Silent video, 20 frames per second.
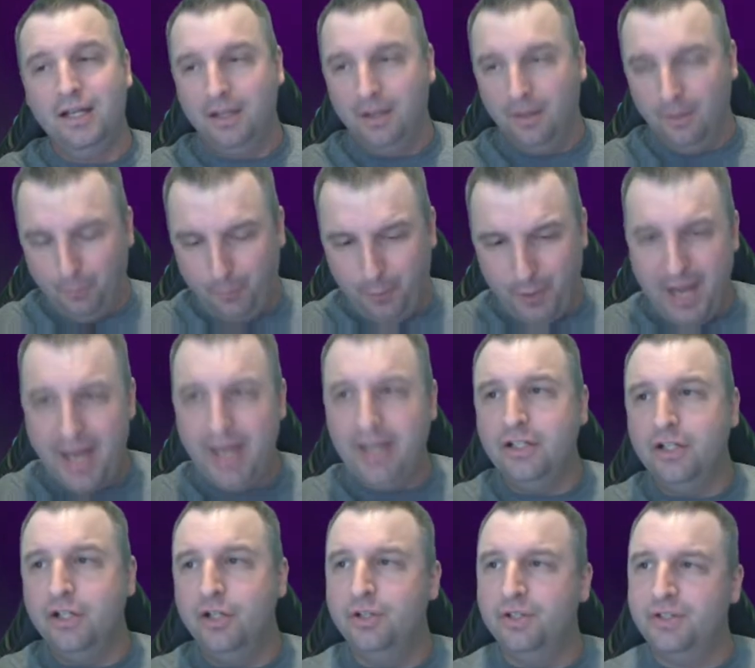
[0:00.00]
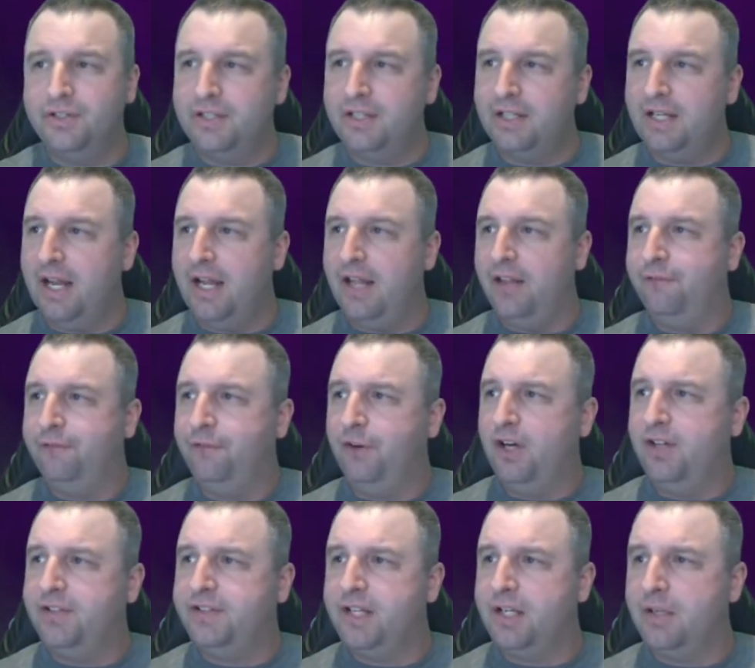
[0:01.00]
Big news today. The
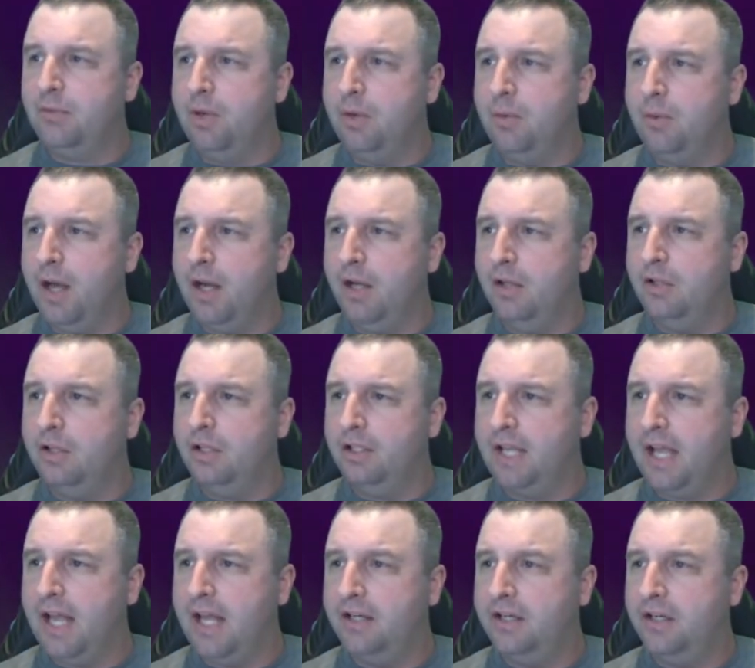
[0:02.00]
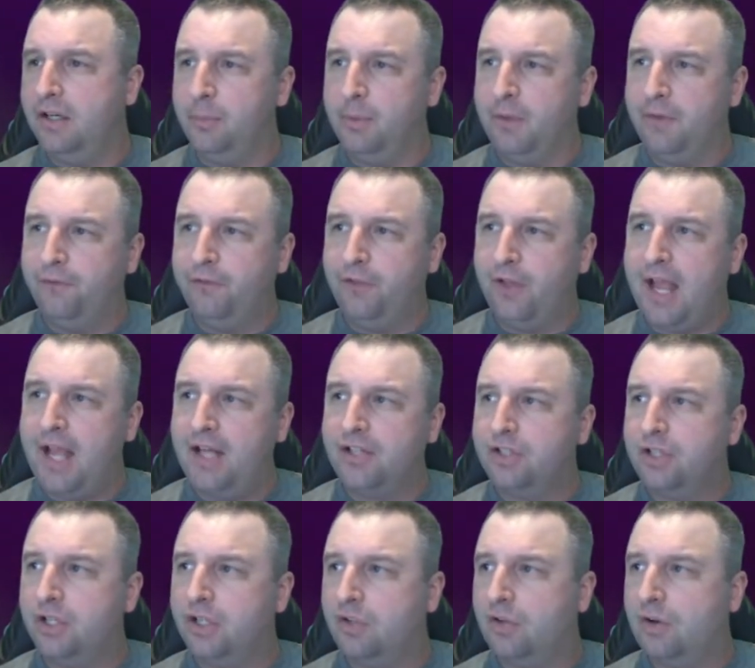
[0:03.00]
first thing we want to look at, and it'll be
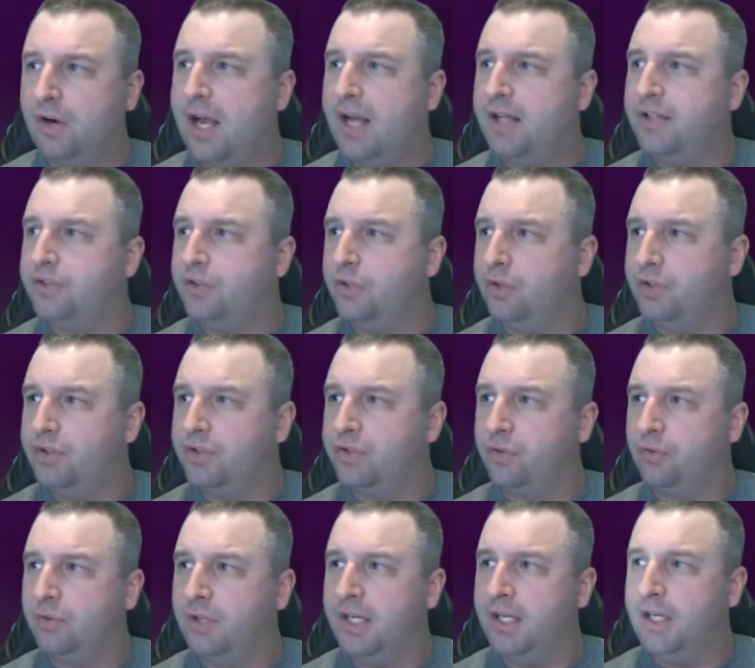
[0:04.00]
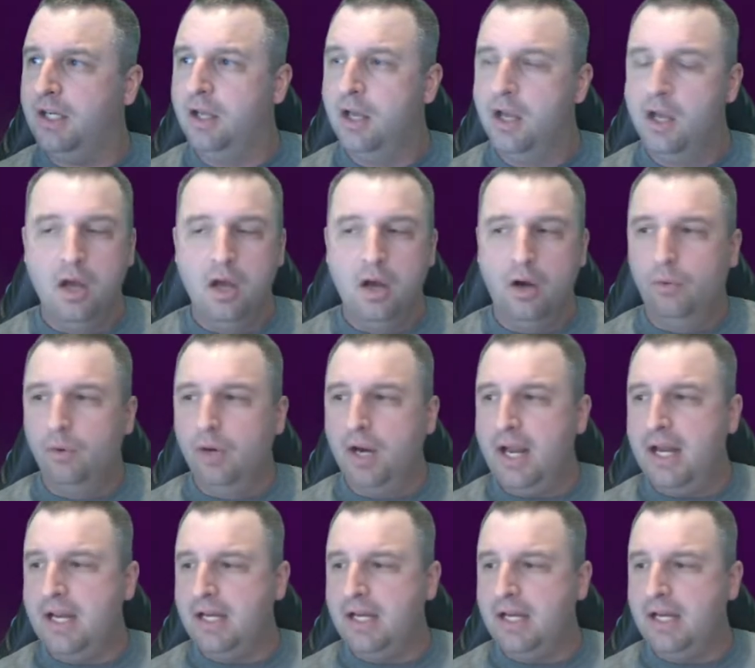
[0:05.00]
flashing across your screen right